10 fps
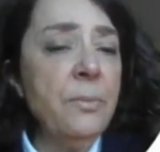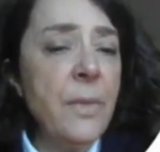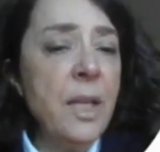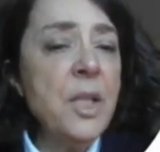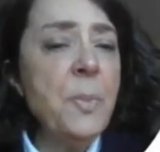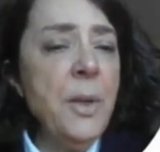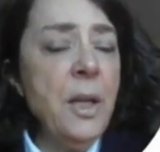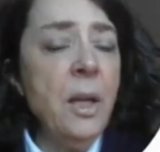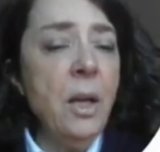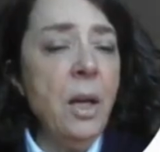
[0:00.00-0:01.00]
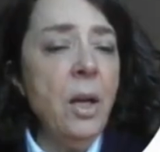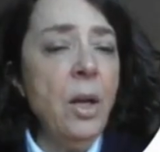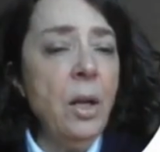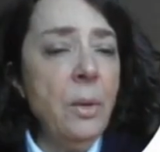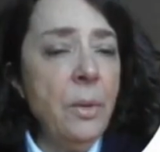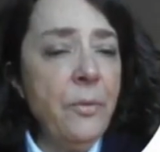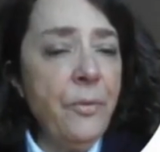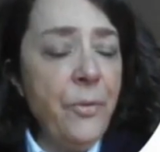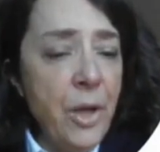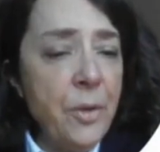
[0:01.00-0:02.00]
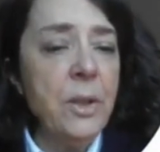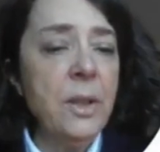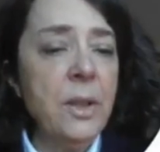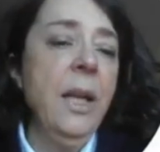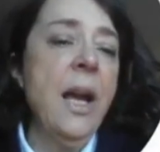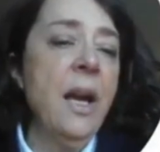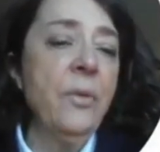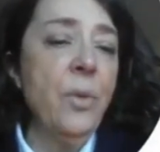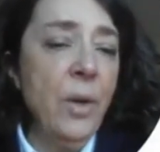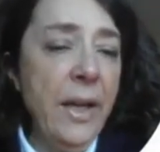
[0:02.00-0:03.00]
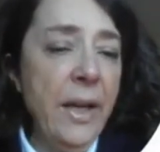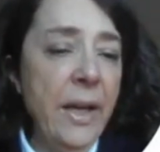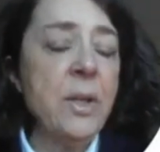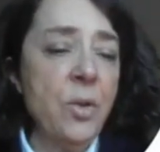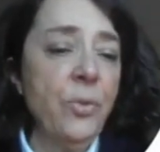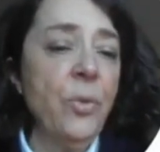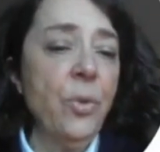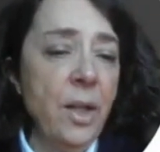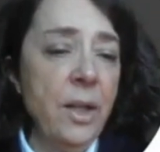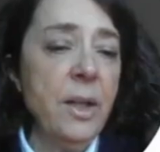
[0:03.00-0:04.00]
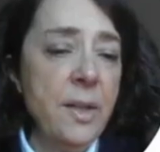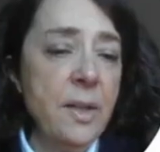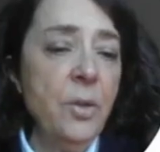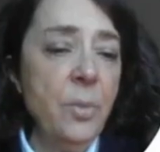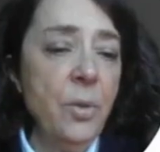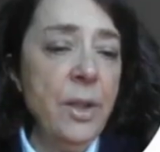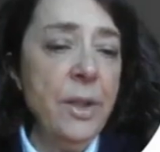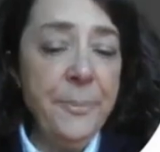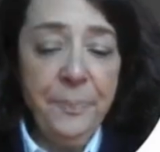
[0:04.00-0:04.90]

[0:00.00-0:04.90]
HP frequently have areas of organizing pneumonia.